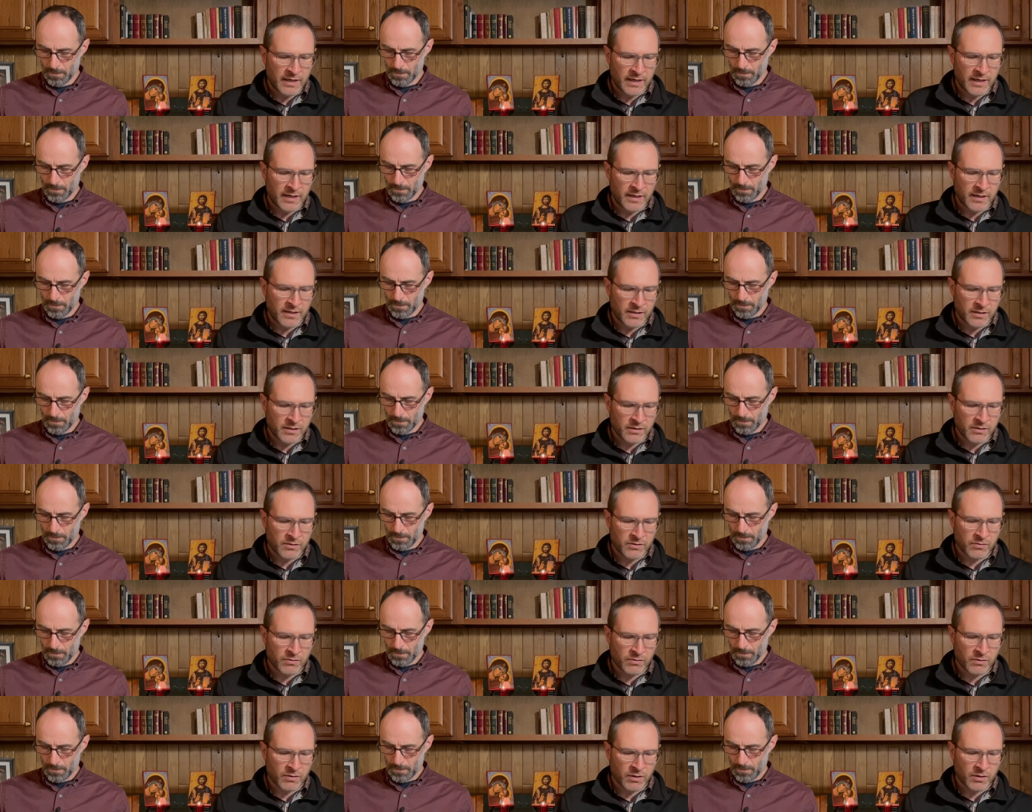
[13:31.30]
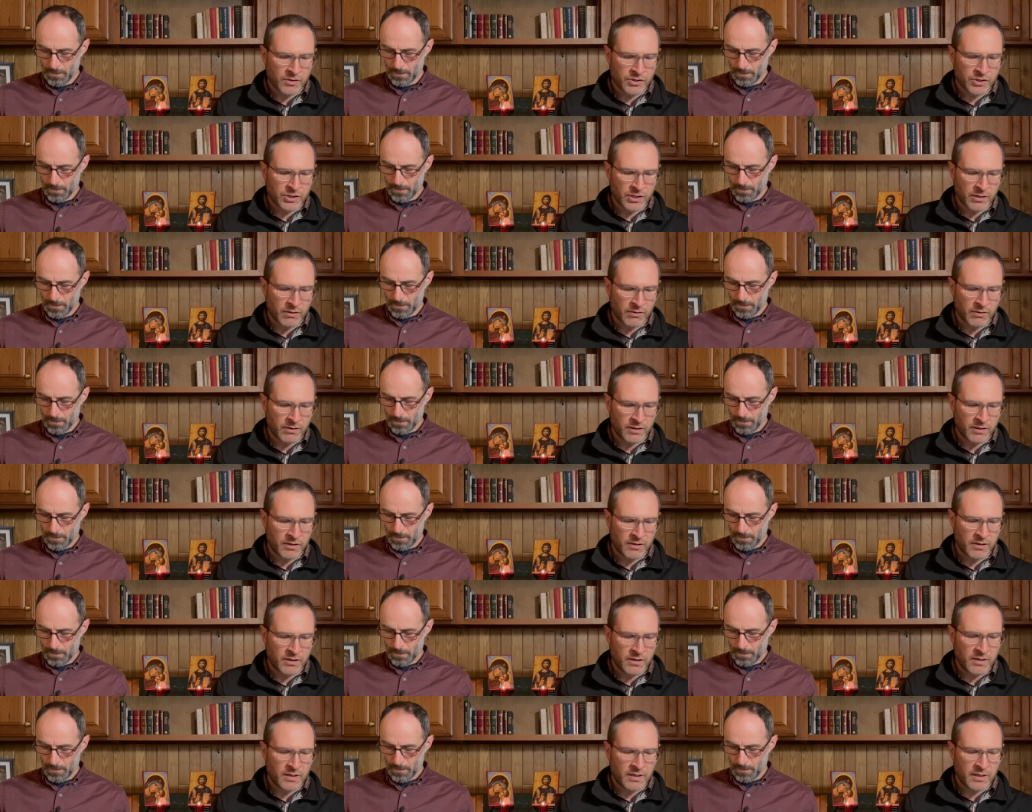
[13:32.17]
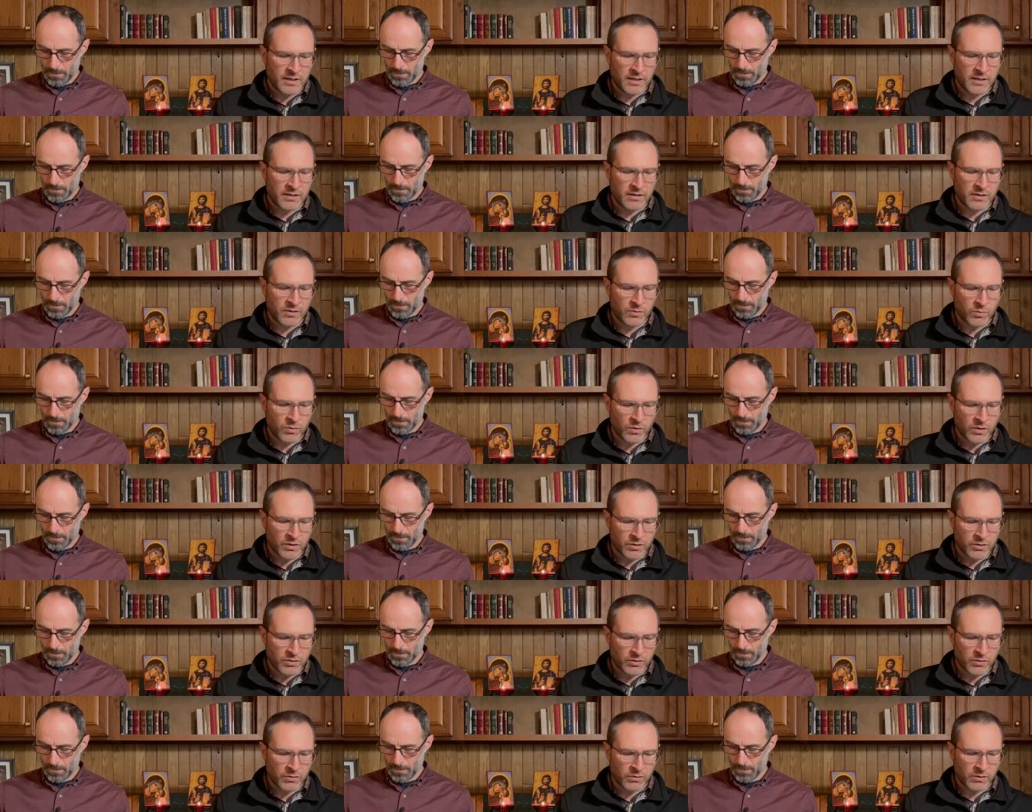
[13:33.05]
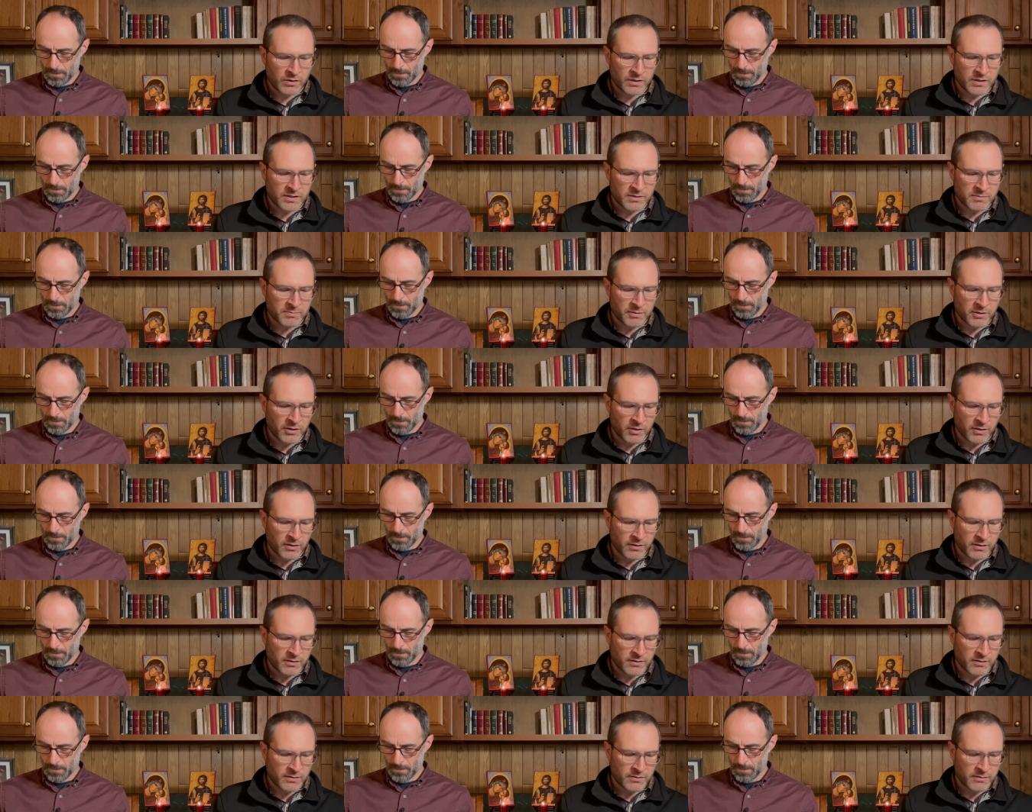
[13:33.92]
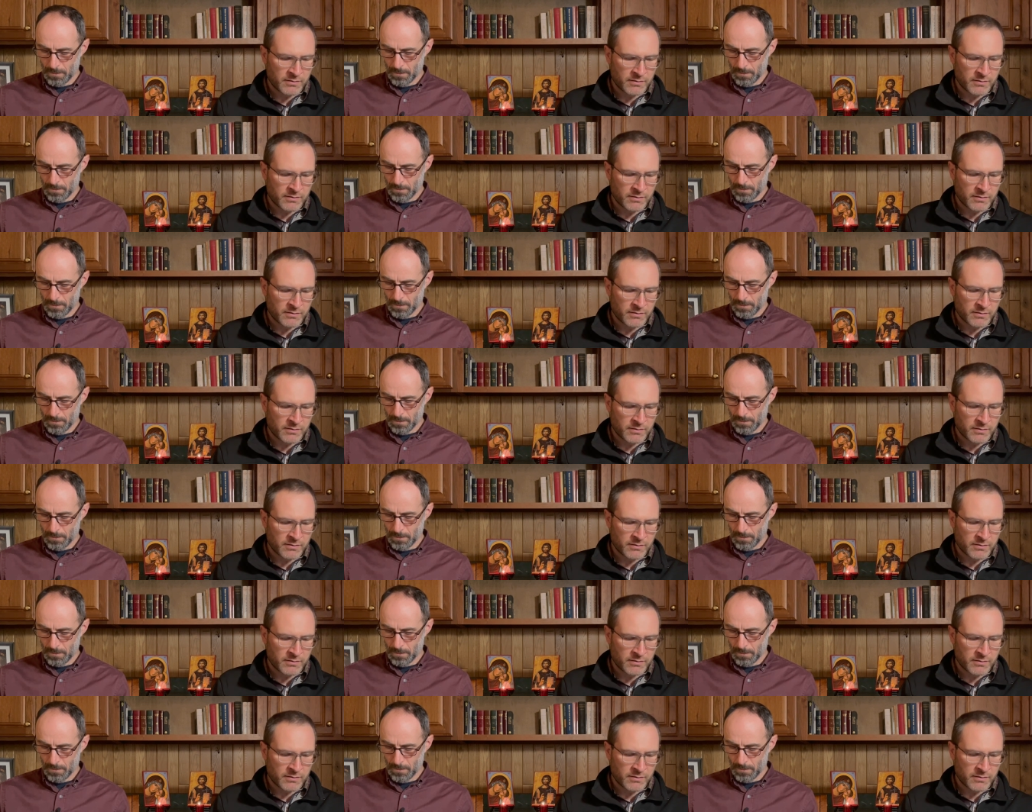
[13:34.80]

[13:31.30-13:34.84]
Speaker 1: and through our sharing in the one Holy Spirit.